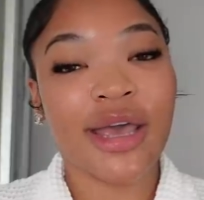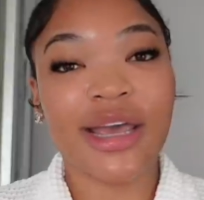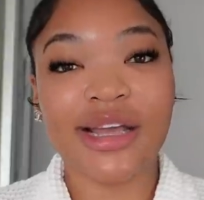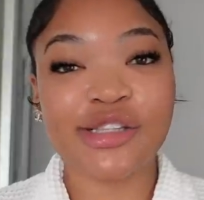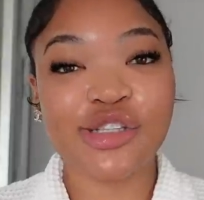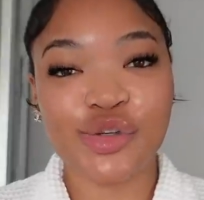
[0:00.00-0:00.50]

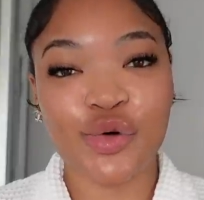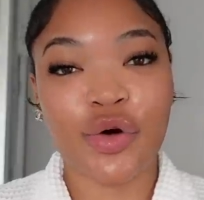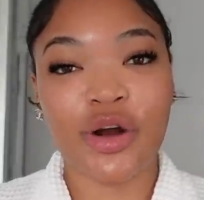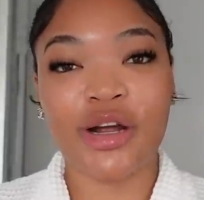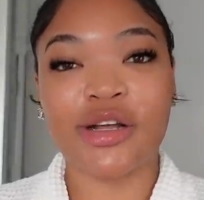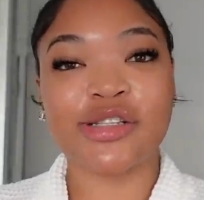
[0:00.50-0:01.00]
in
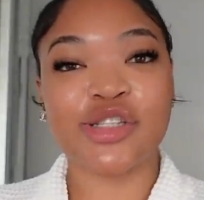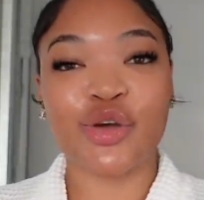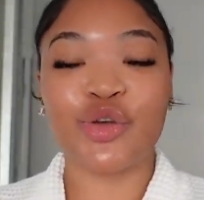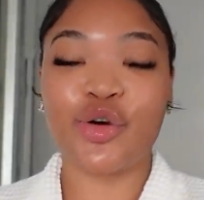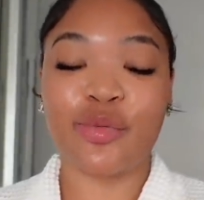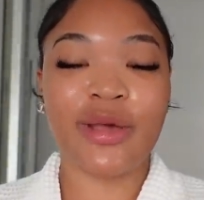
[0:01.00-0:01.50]
store so
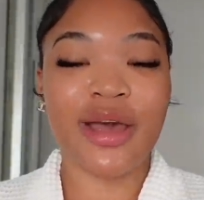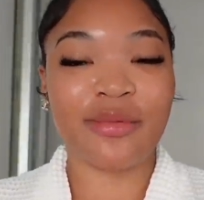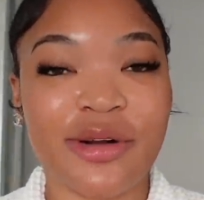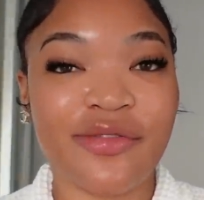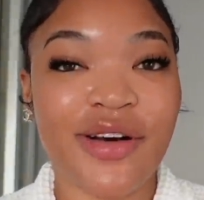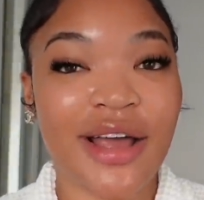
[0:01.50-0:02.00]
you'll be able
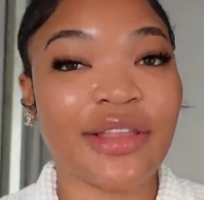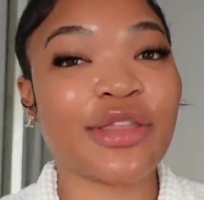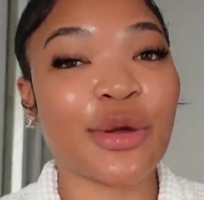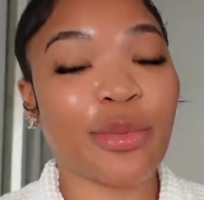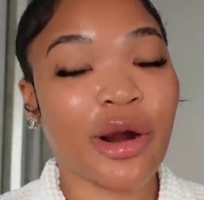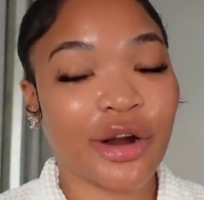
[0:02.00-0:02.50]
to find
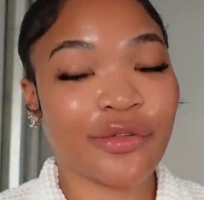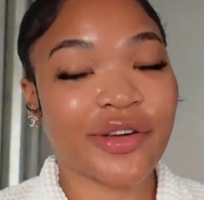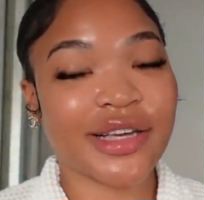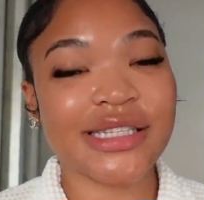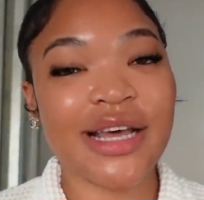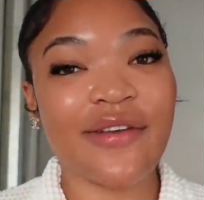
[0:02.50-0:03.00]
the
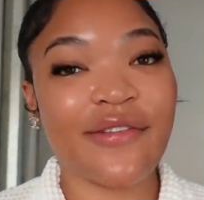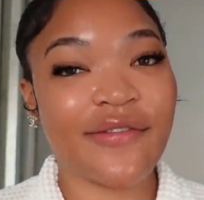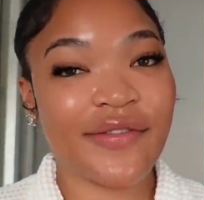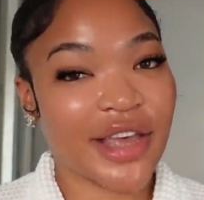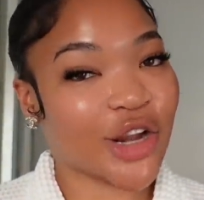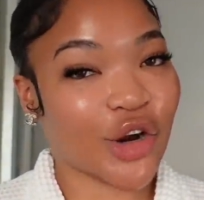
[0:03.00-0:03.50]
perfect
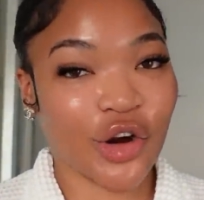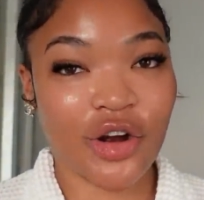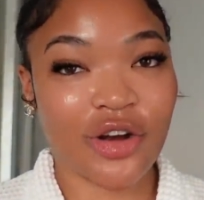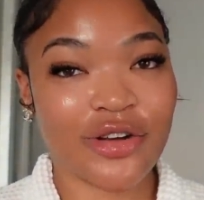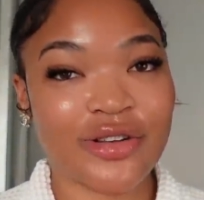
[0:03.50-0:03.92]
big girl.